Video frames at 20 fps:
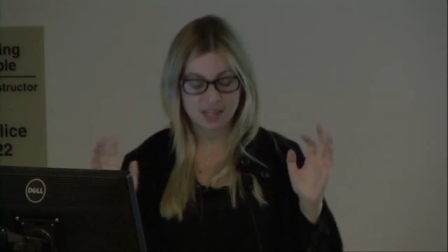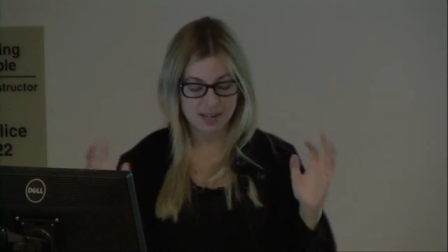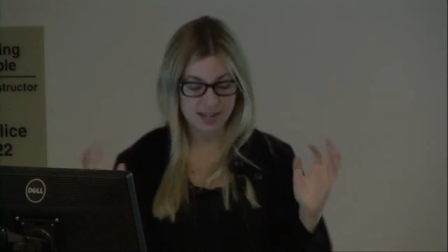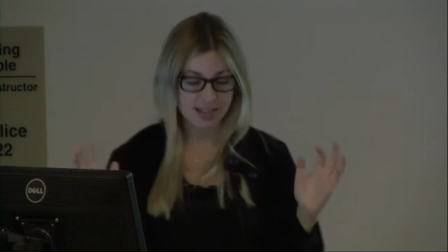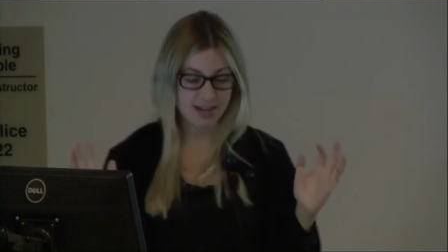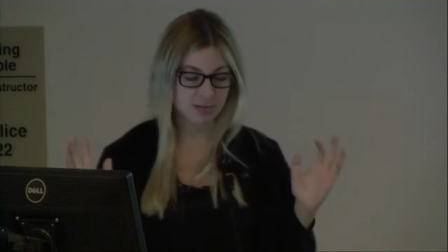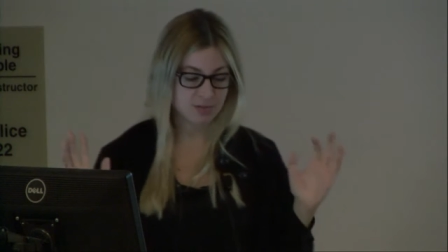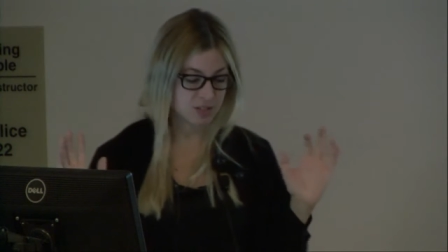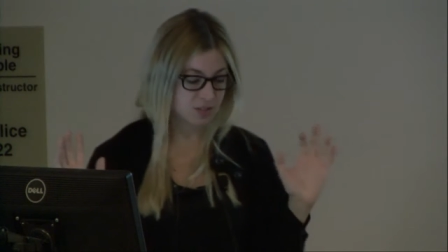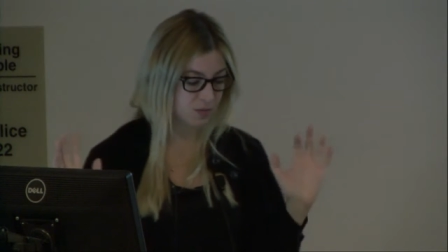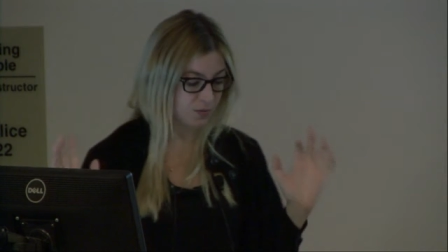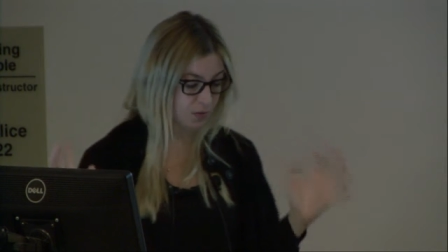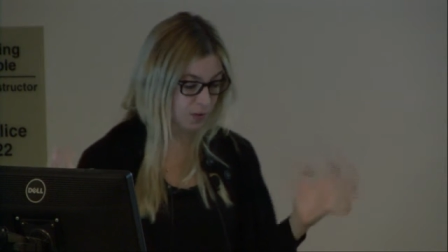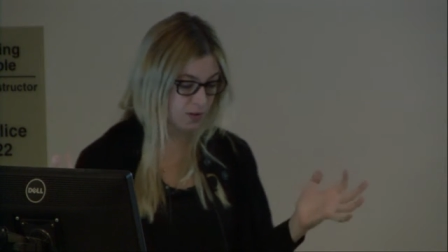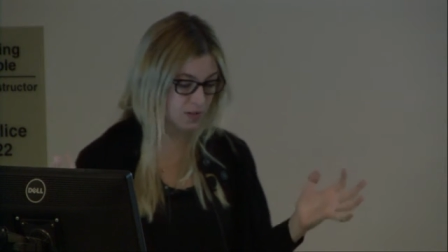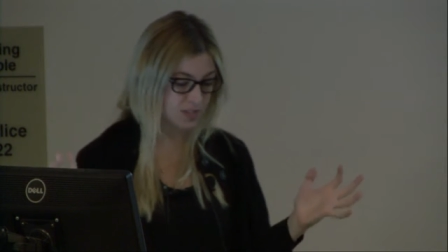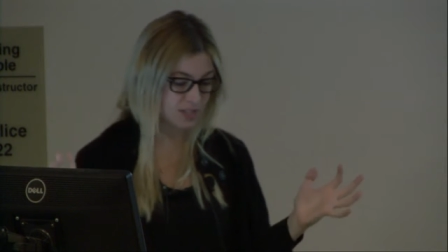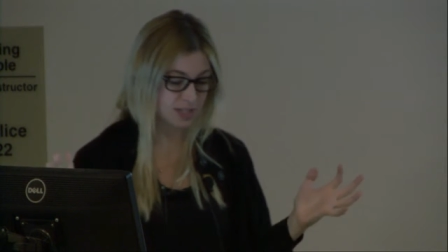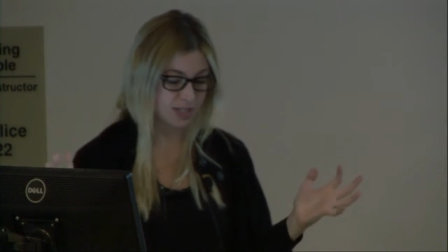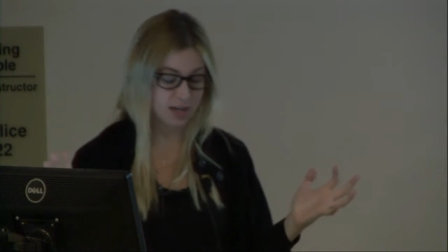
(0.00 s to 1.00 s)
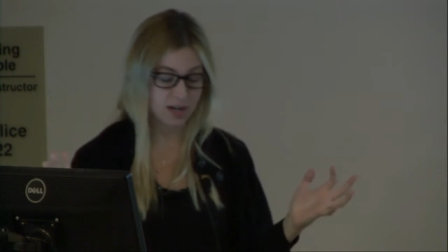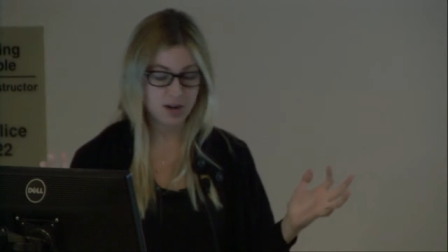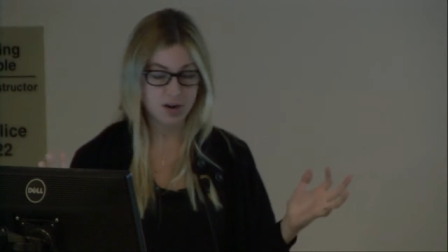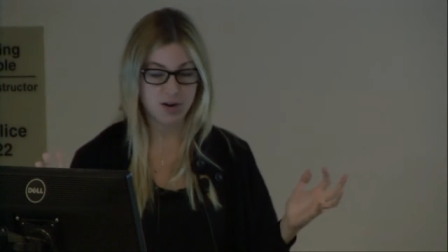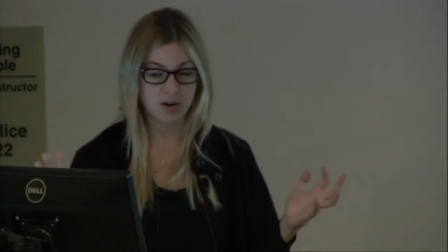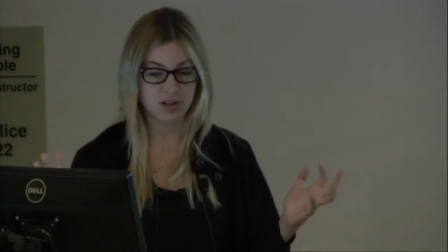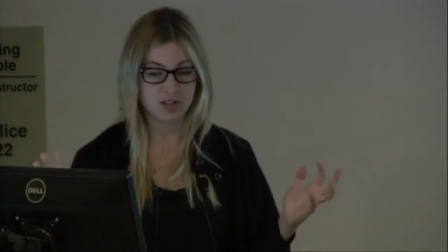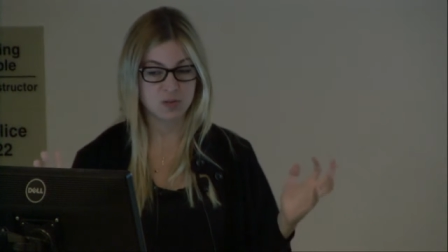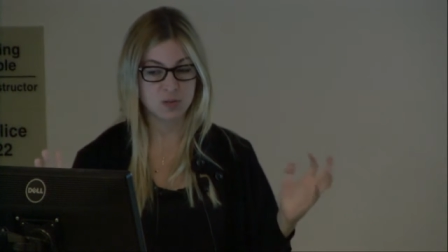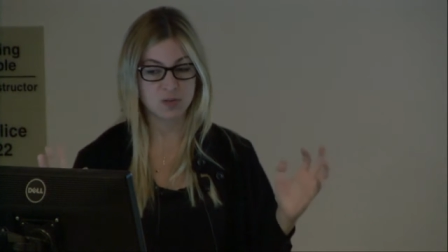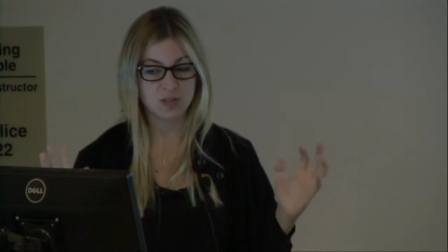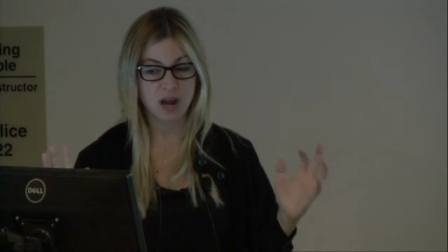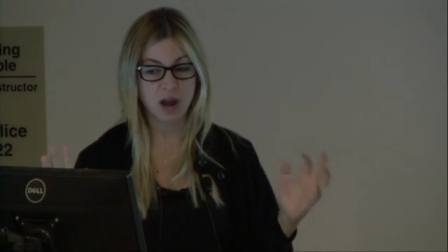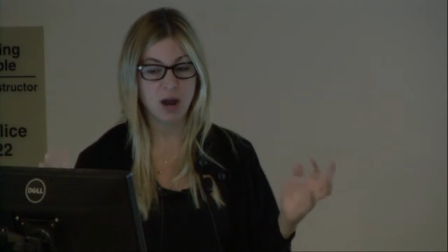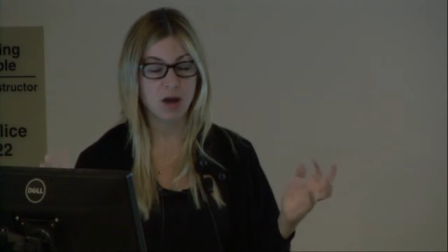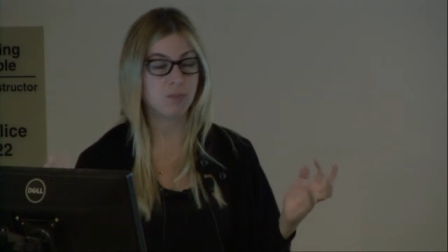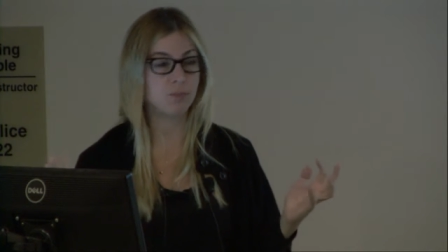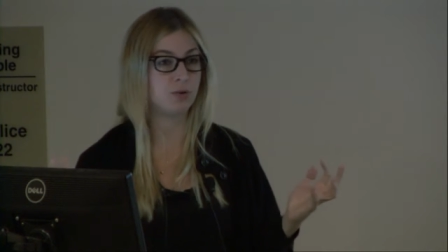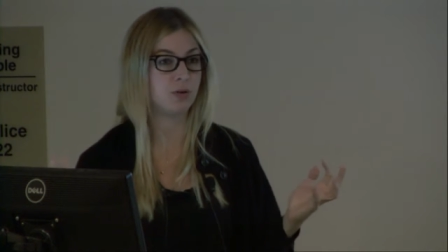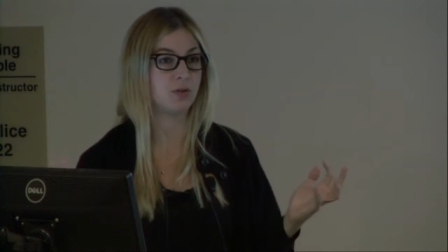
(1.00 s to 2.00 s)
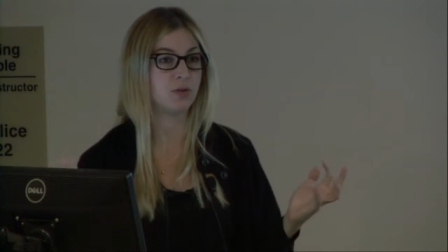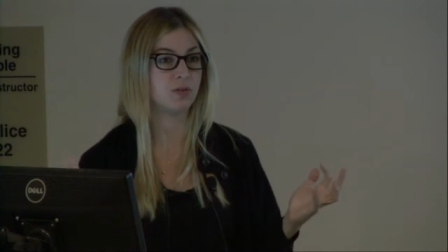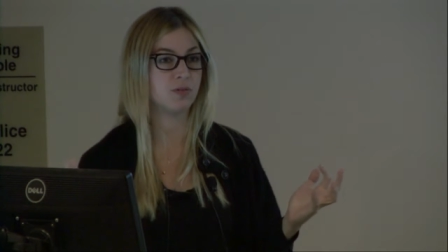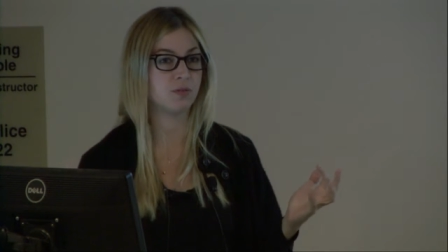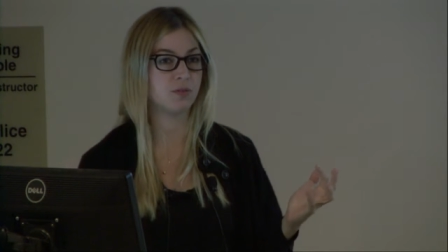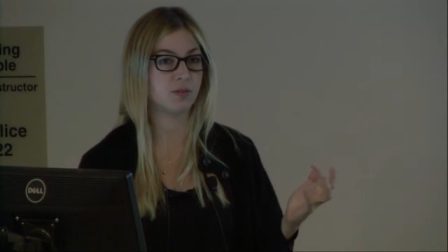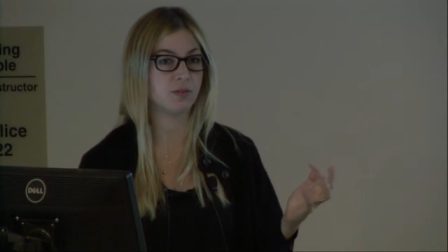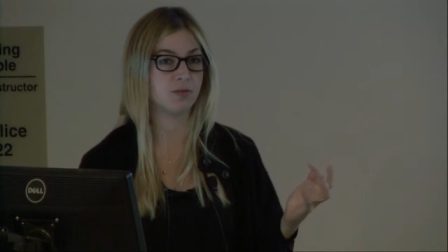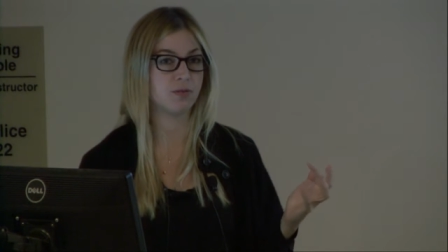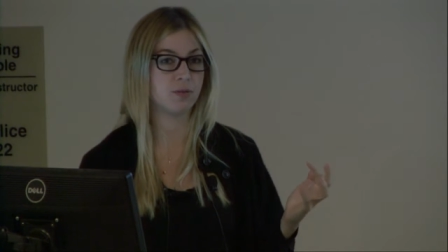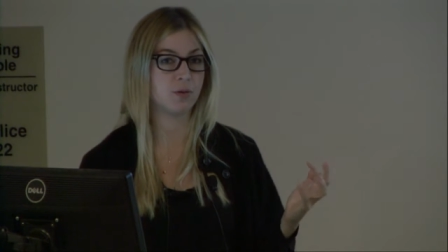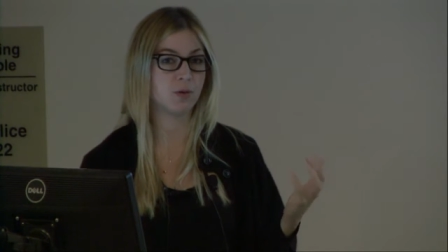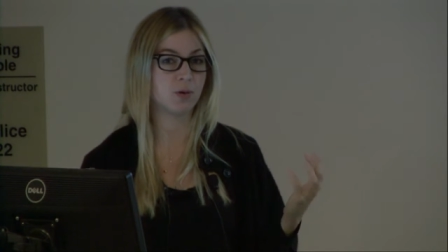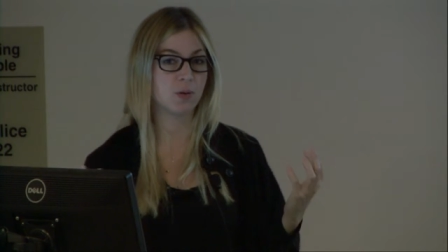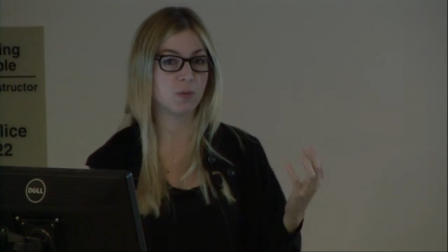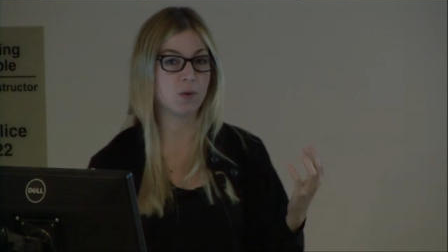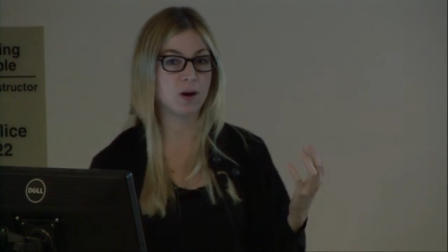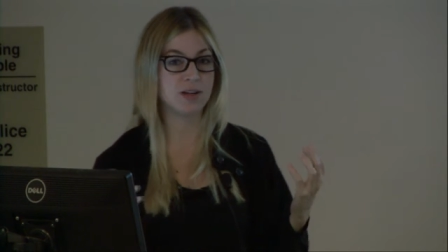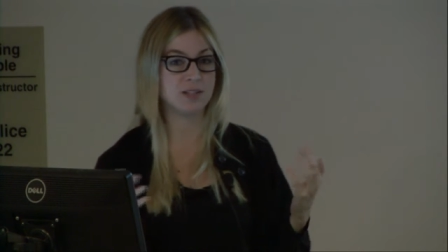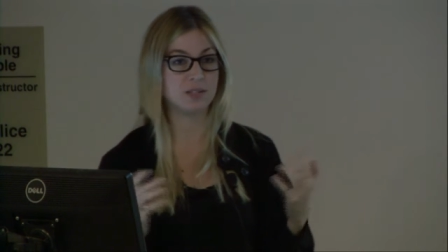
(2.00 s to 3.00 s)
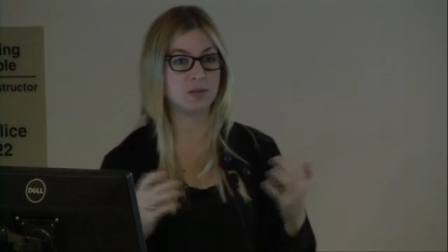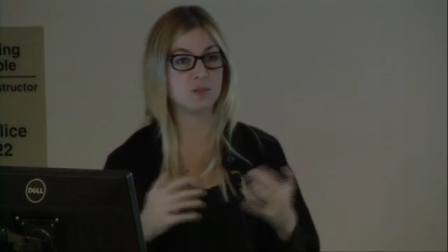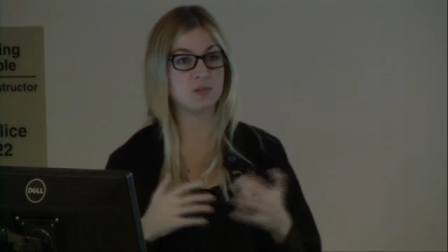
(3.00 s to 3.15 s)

in, and that was the first thing I noticed was how beautiful the floor was.